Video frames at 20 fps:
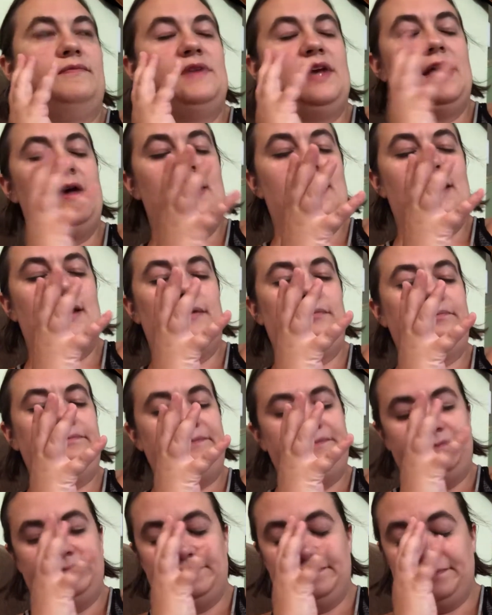And
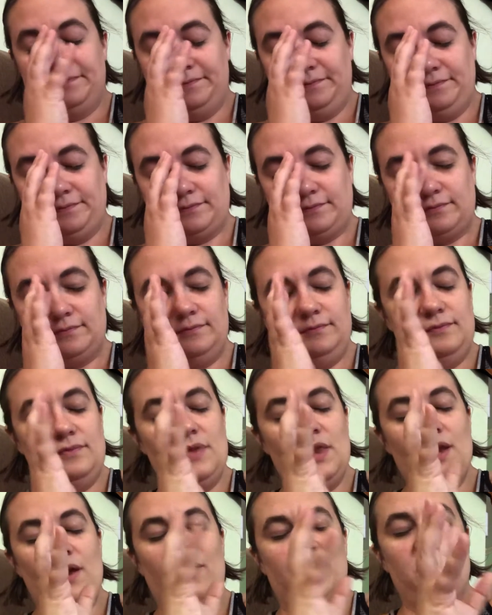
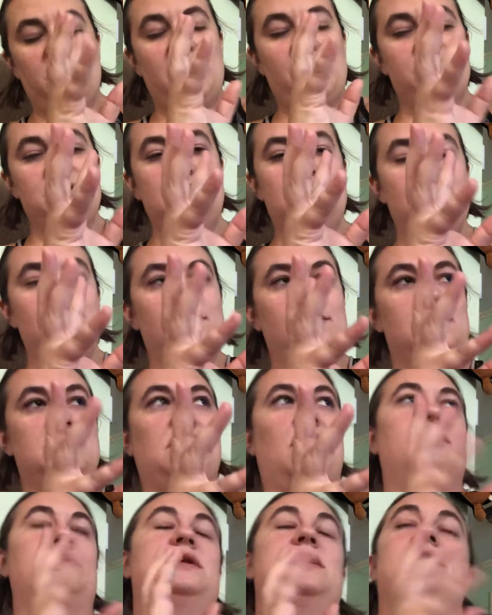what I would do is
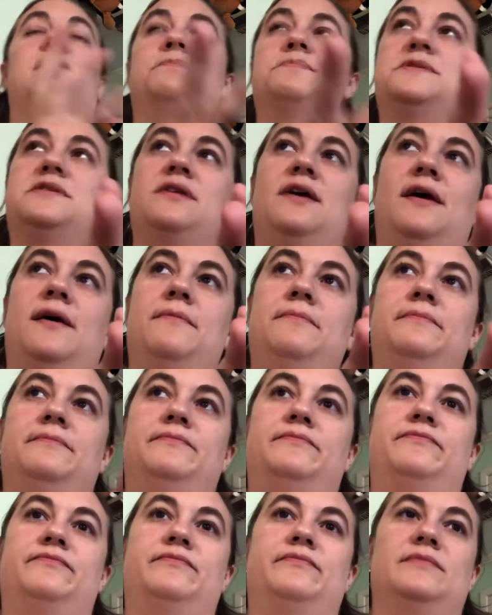I would get upset
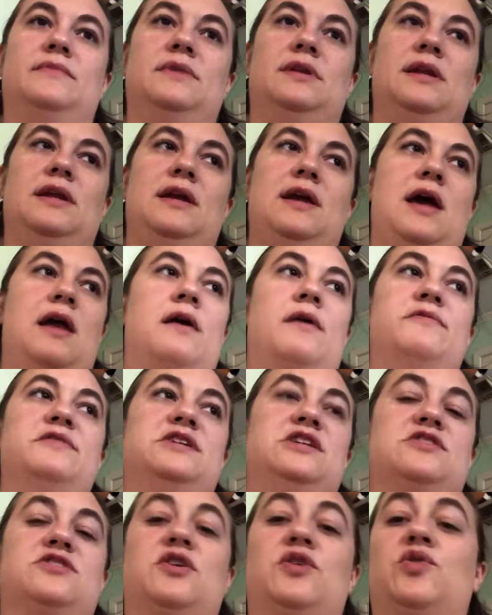and I would
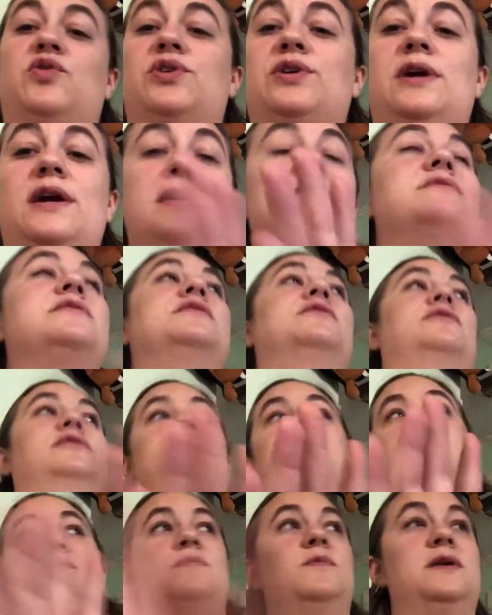just go crazy on
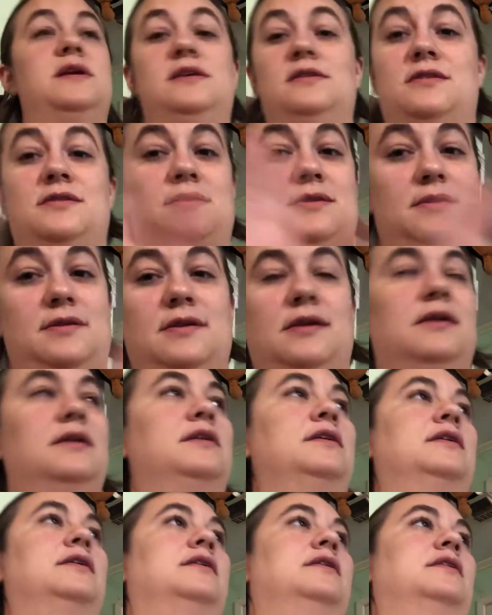the sweets.
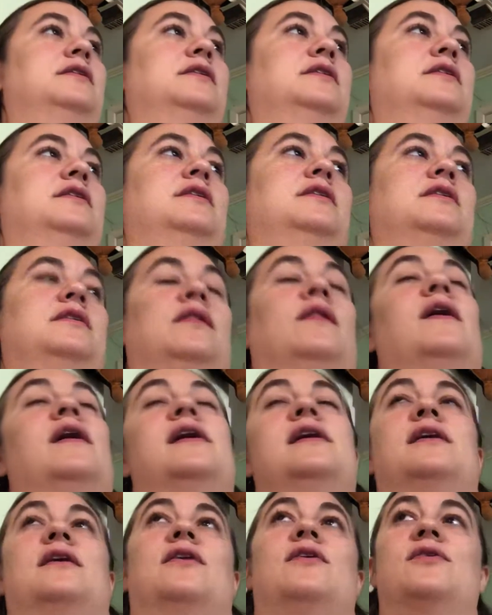
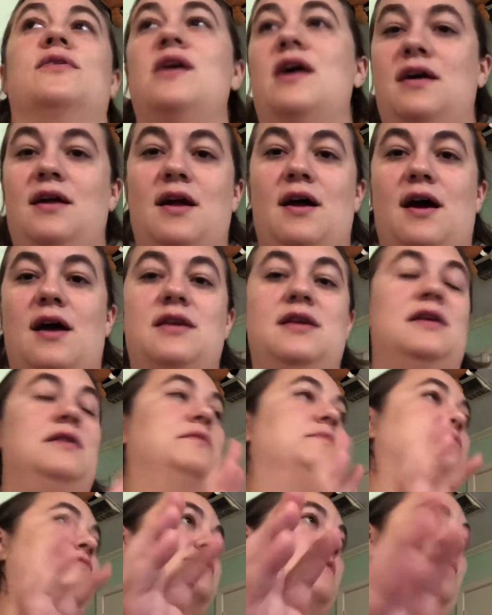Like, okay, I
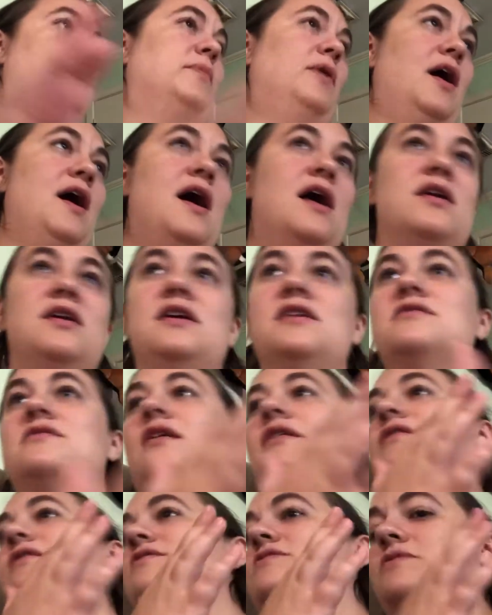need some brownies,
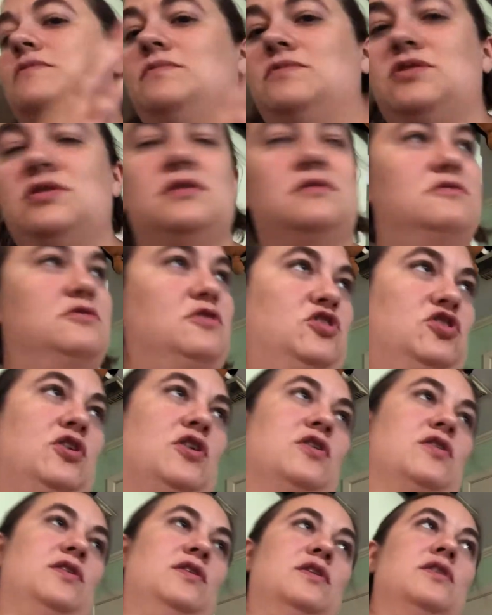I need some
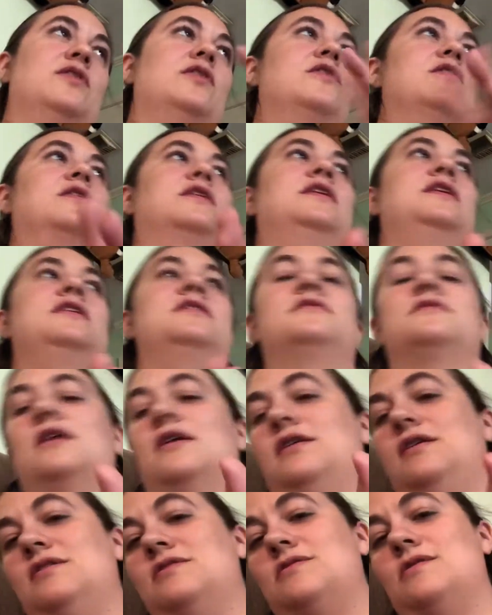chocolate cookies, I
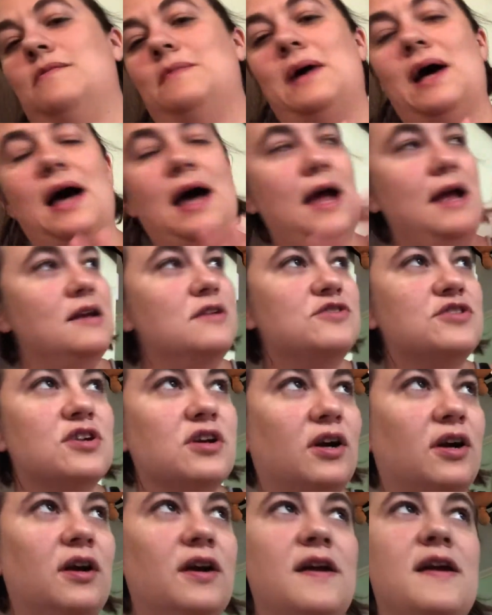need some ice
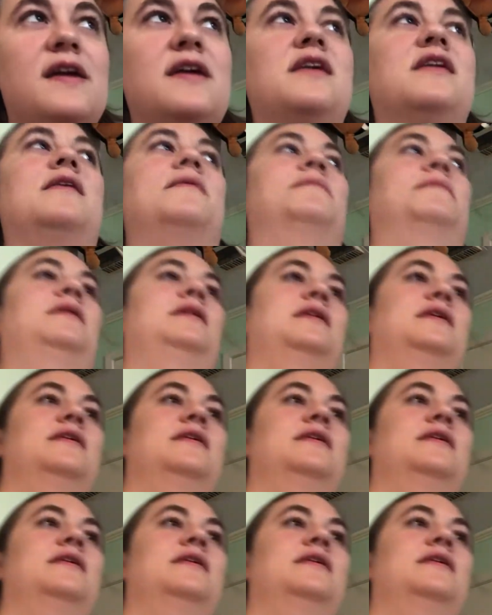cream,